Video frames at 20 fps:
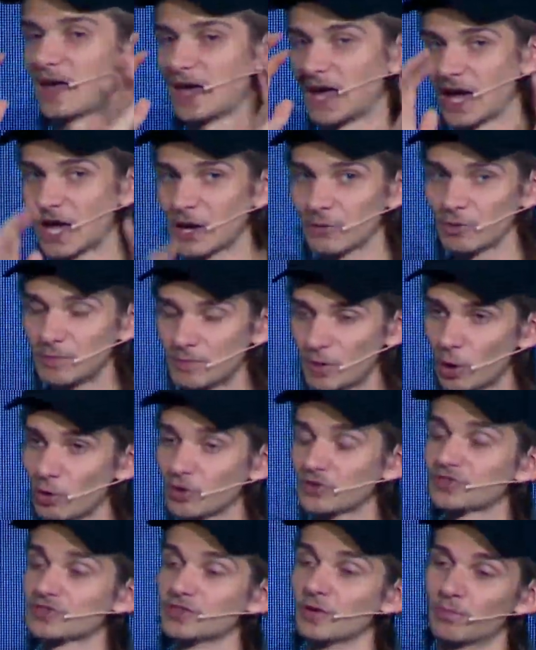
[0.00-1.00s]
and we
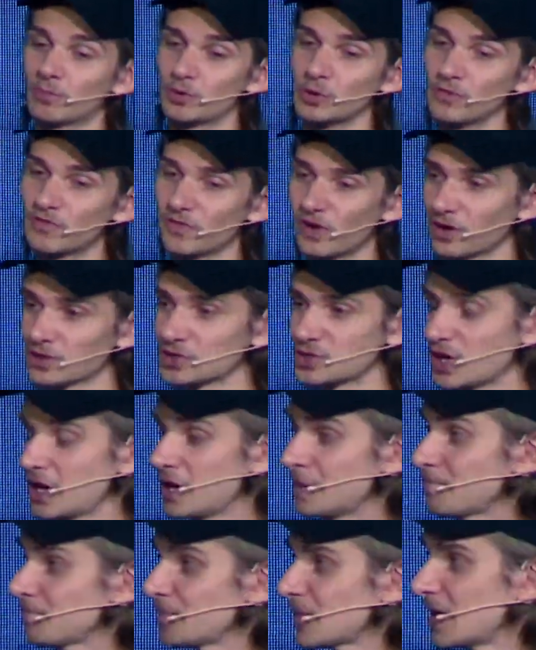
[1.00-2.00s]
post the proof
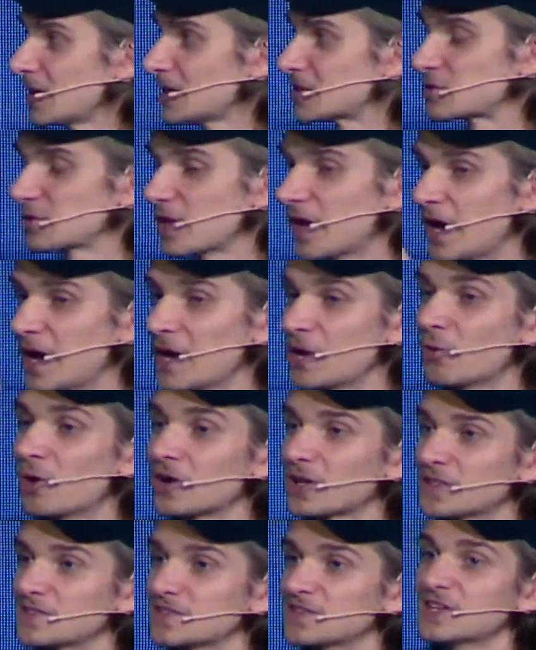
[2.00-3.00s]
on-chain so that
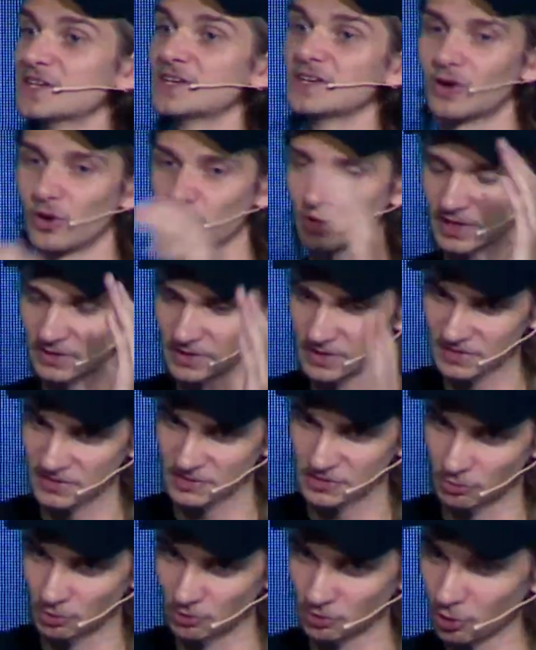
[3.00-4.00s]
anyone can see, okay, this
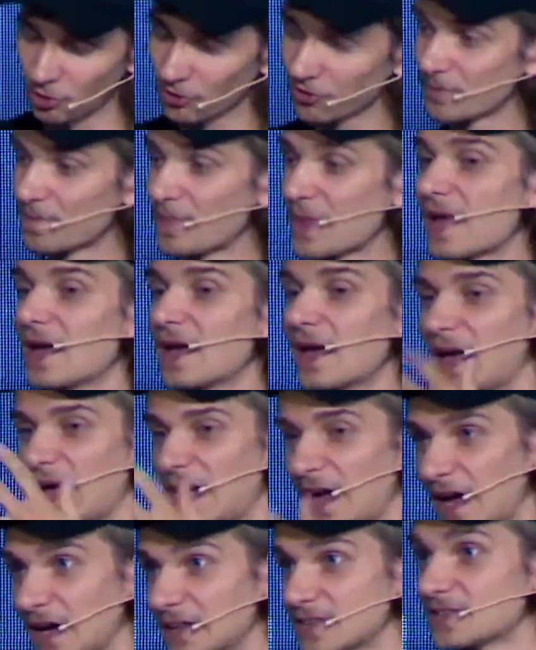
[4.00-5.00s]
is the result,
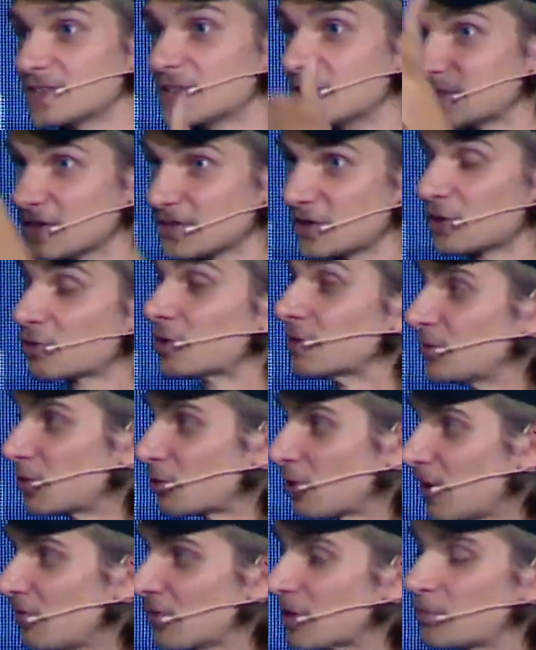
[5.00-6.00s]
and this is a
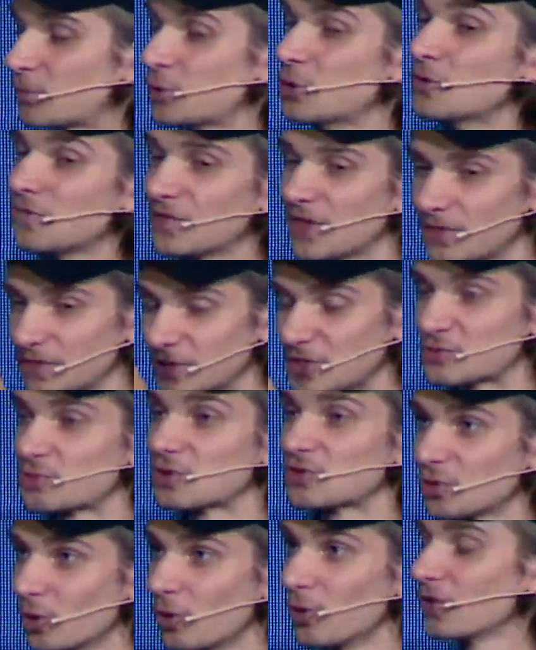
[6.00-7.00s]
cryptographic proof that this
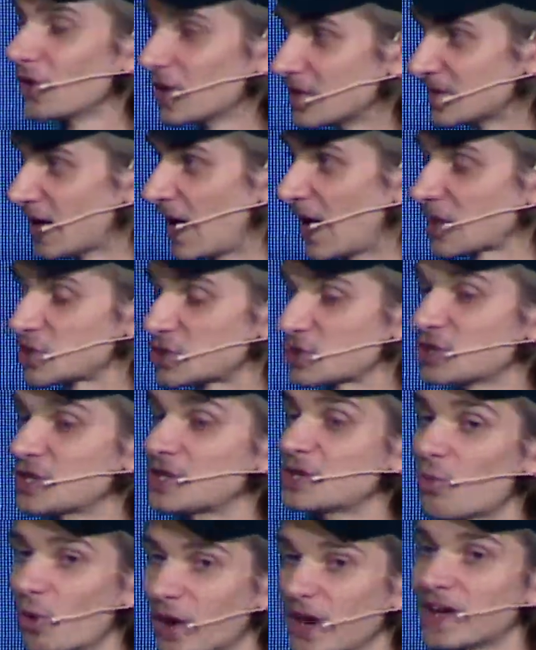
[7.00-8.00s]
result is
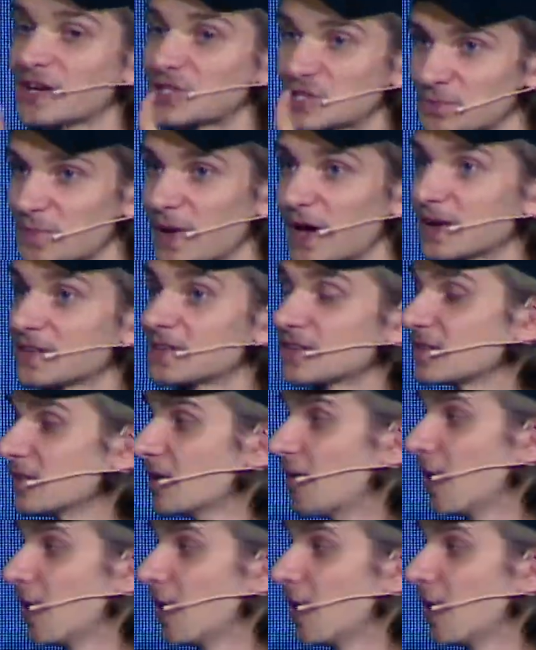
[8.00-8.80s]
actually what I expect